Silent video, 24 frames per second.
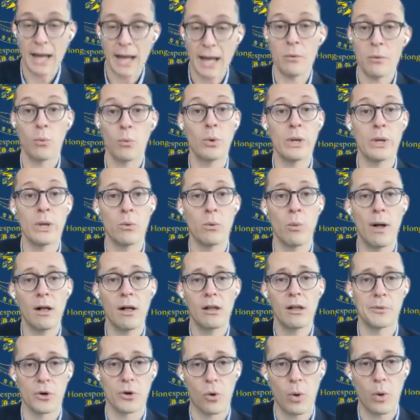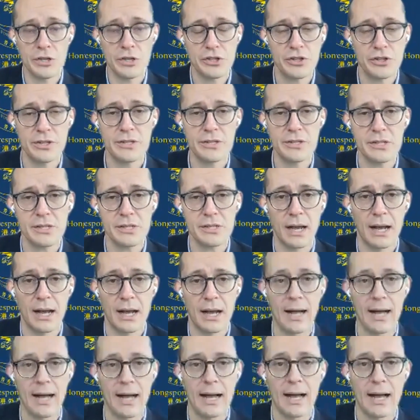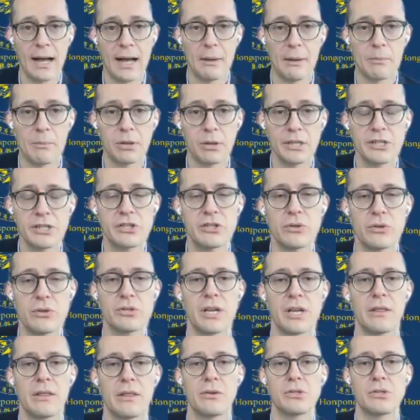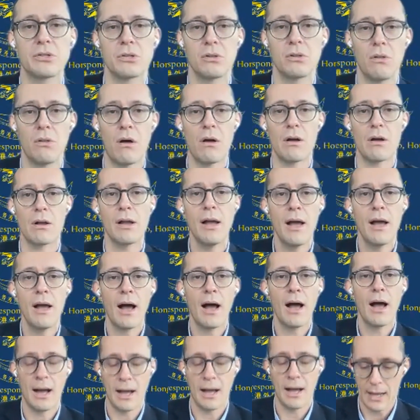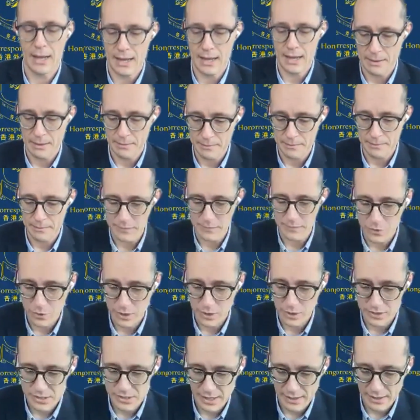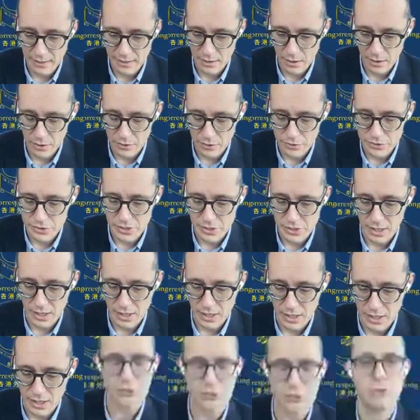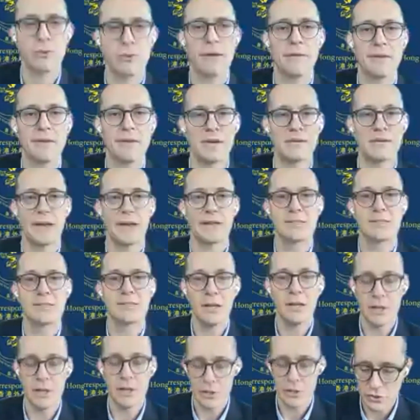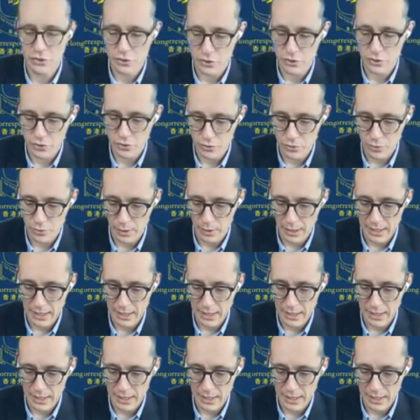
We welcome your questions. Please do send those along. You can send those just throughout the event to